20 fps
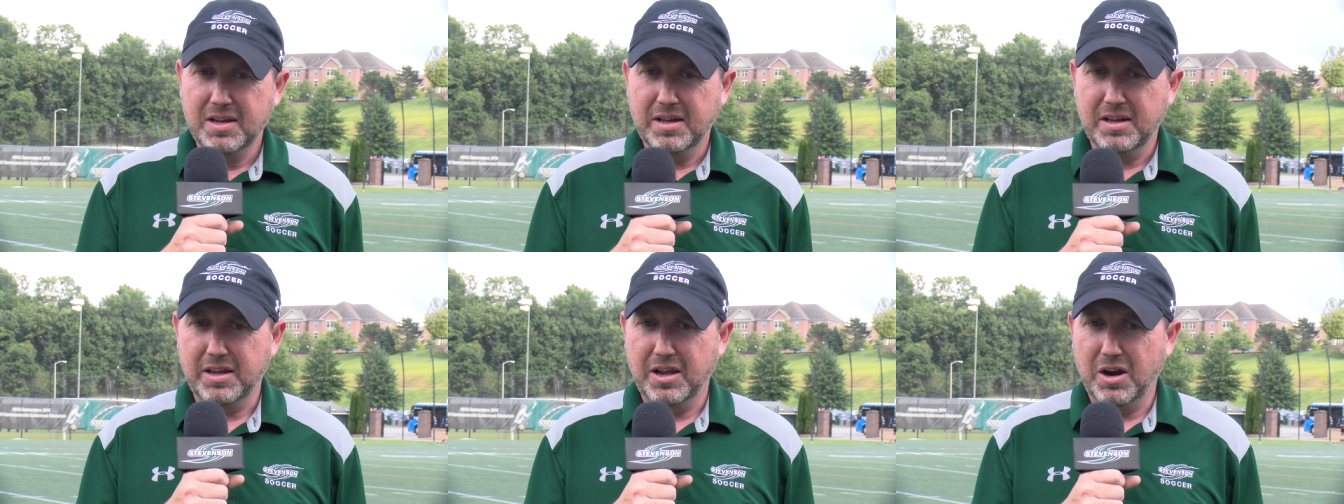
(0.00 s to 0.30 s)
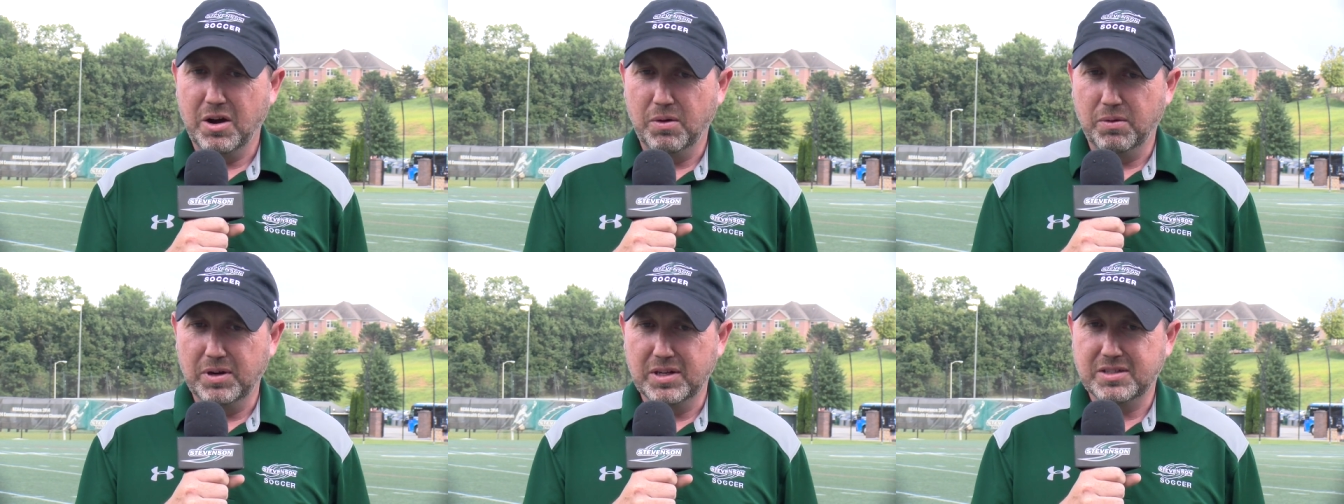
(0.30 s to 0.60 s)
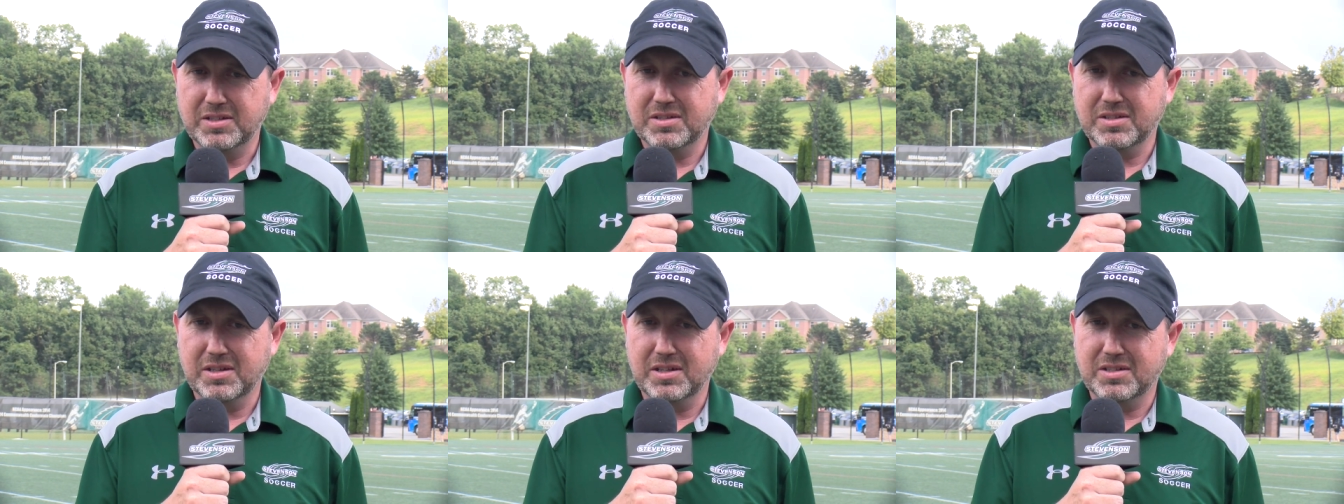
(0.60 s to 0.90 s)
you know
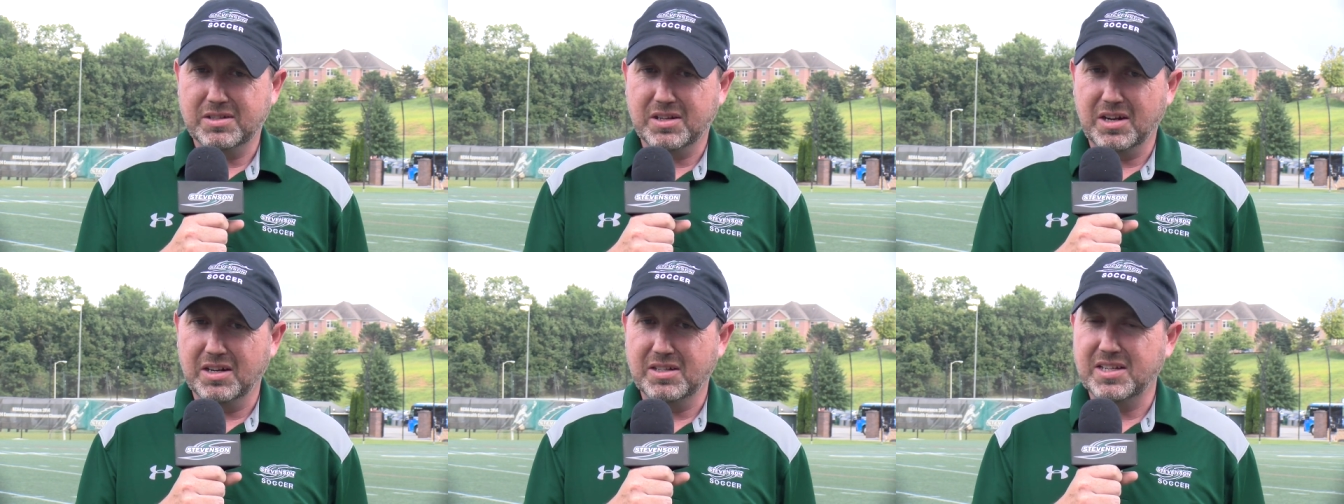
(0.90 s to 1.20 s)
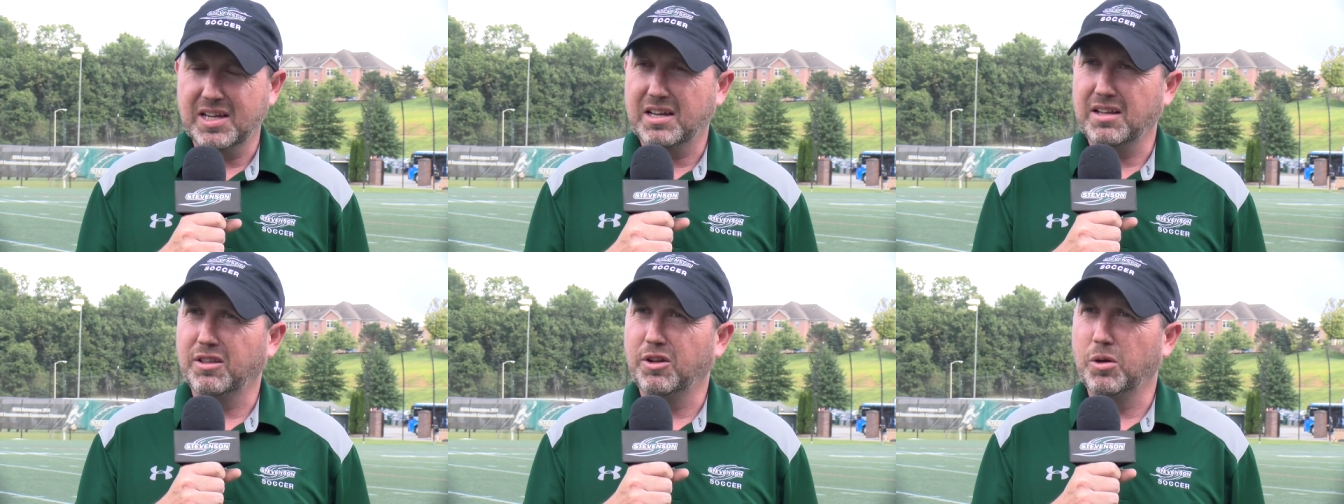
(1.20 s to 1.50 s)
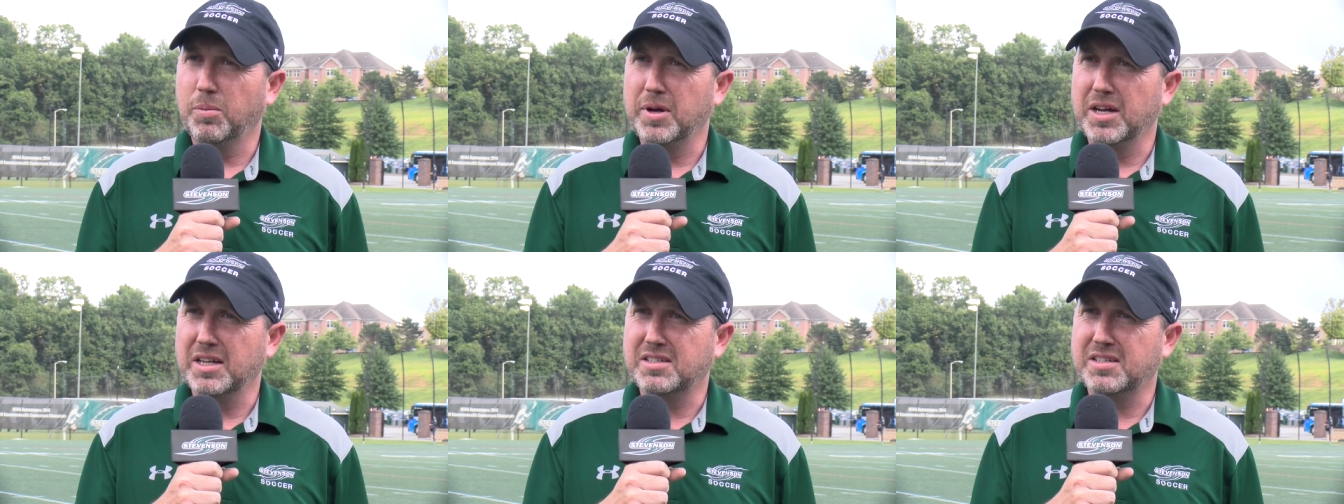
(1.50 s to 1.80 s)
it's it's going to take a
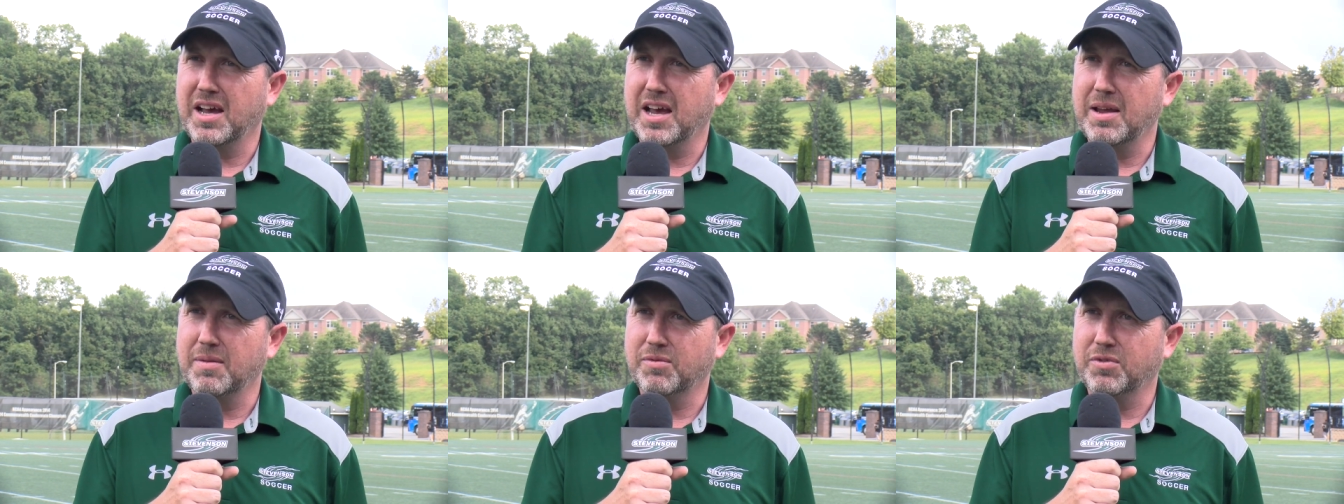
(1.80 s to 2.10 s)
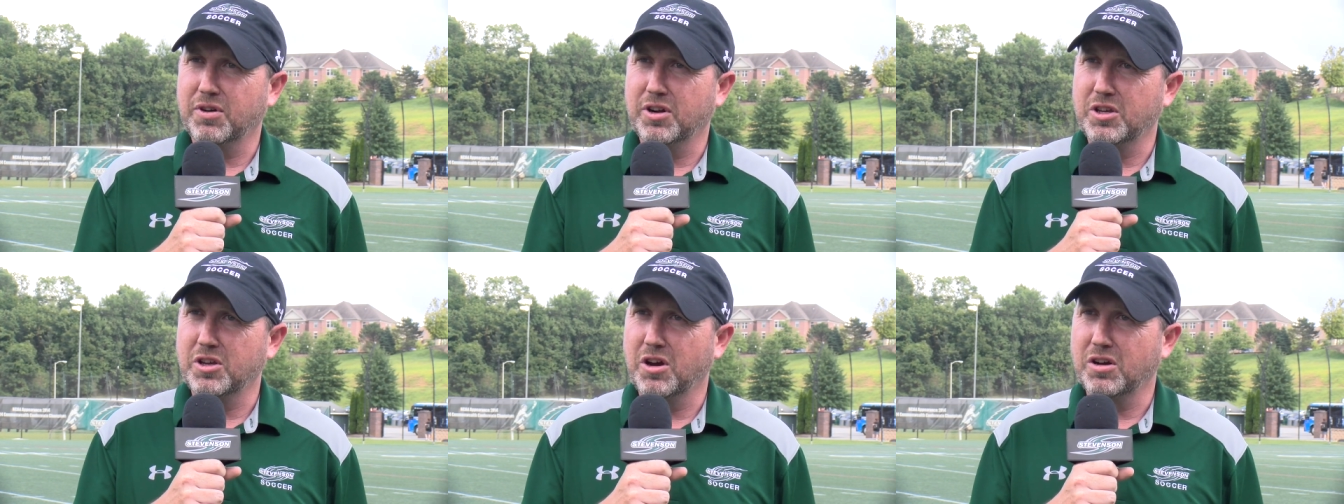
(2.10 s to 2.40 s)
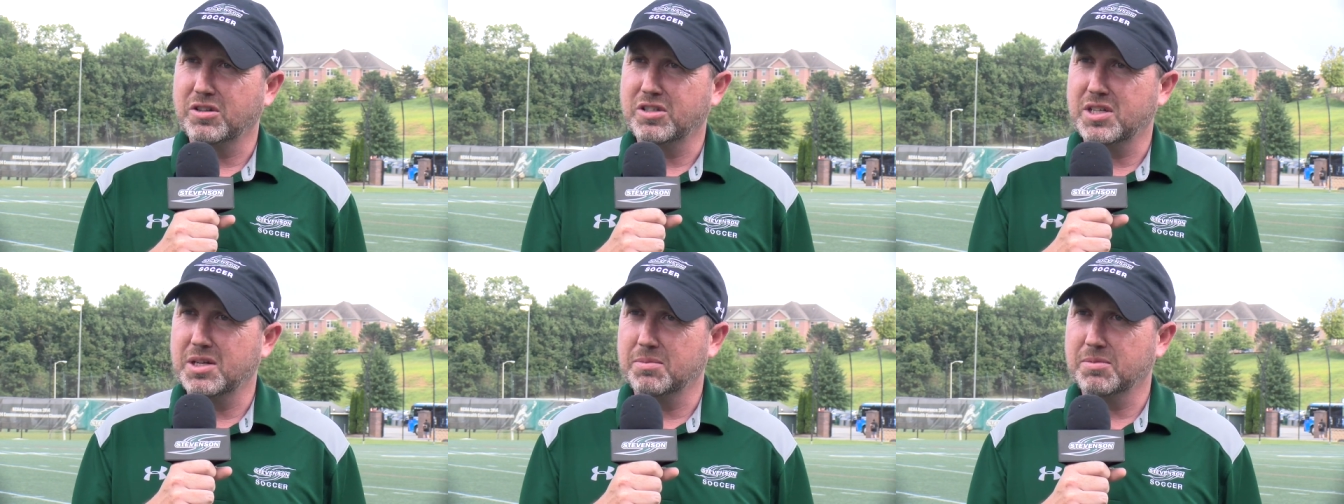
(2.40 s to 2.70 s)
little bit of time for a
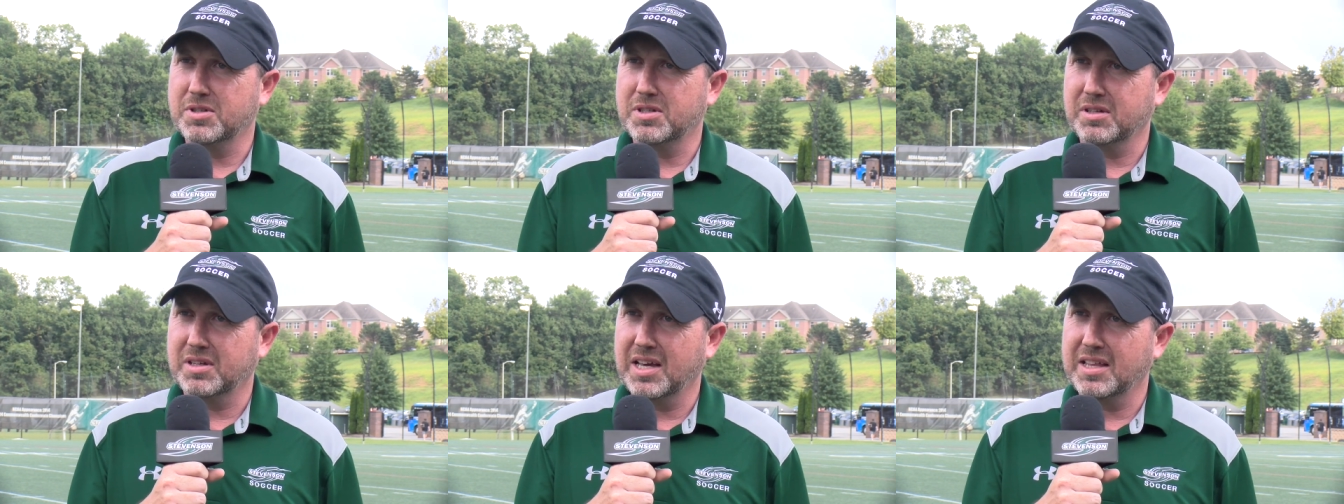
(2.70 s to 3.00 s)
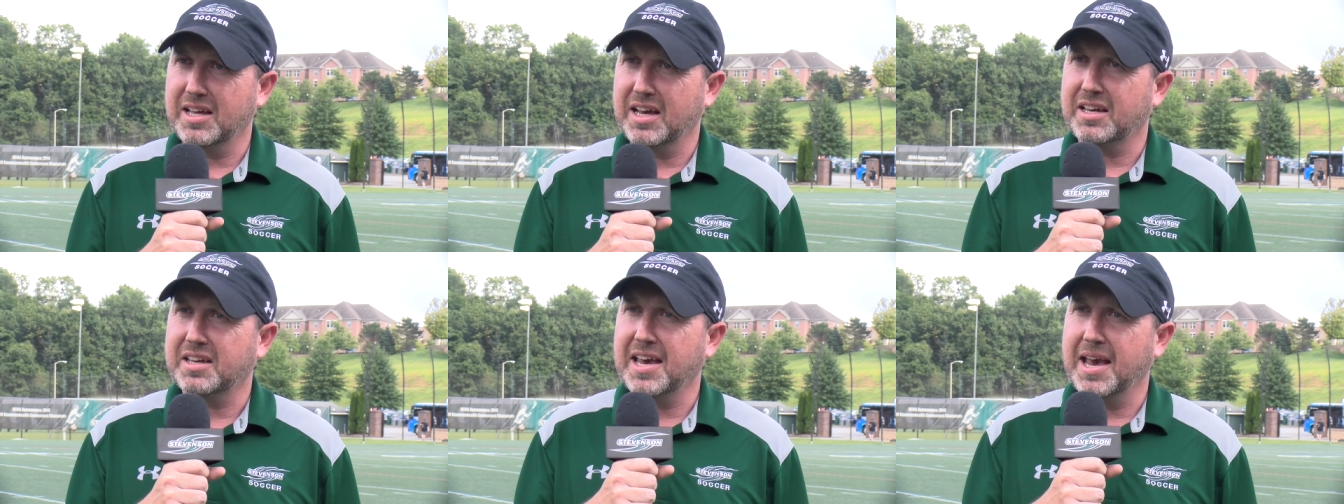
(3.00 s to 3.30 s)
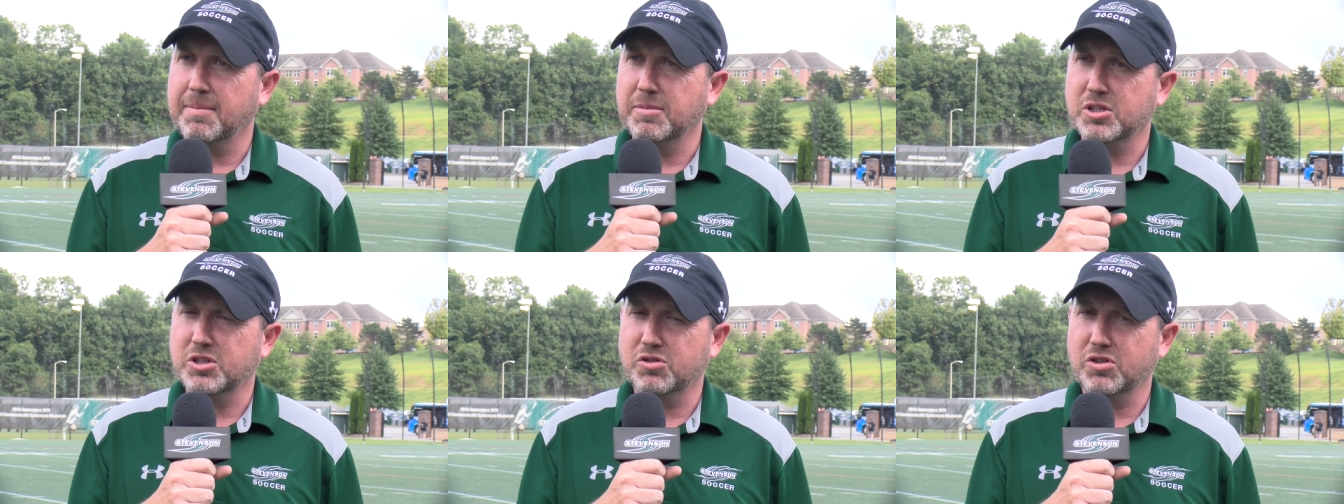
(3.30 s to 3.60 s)
young team to get that
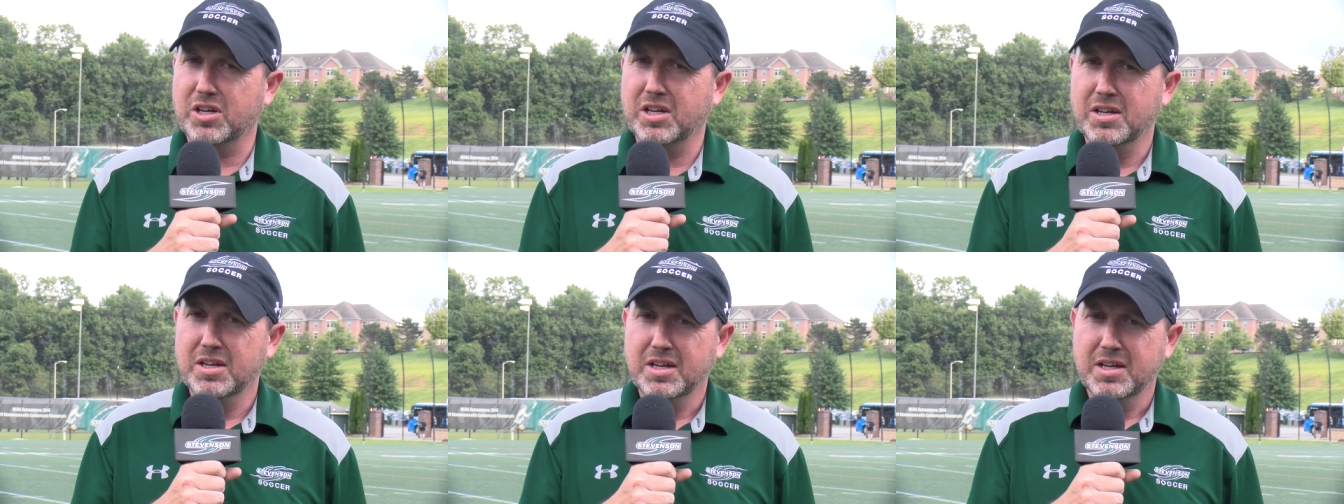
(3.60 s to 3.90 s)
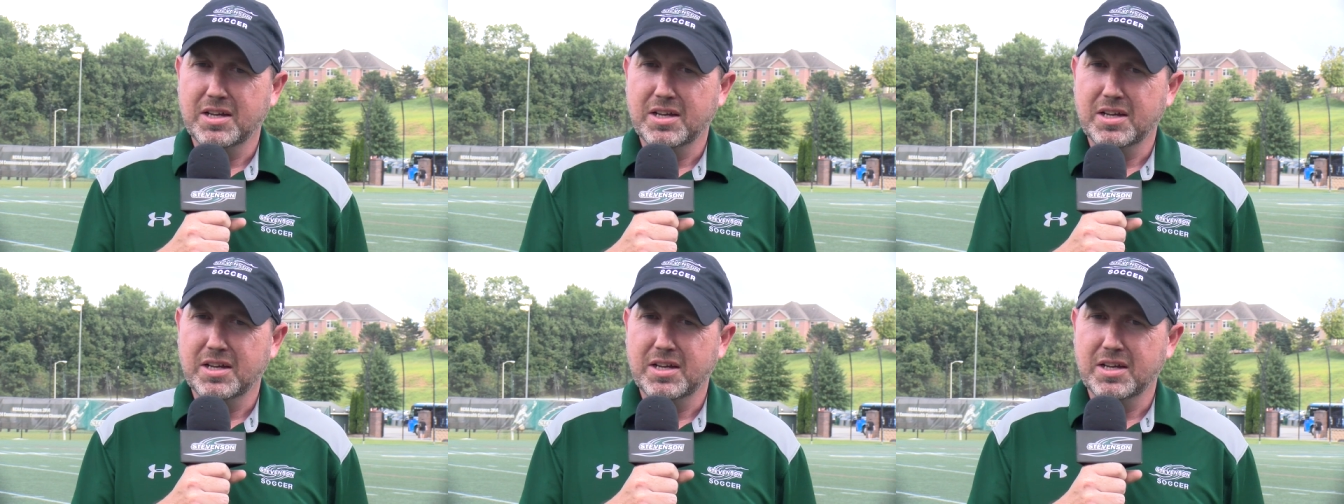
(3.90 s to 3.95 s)
chemistry.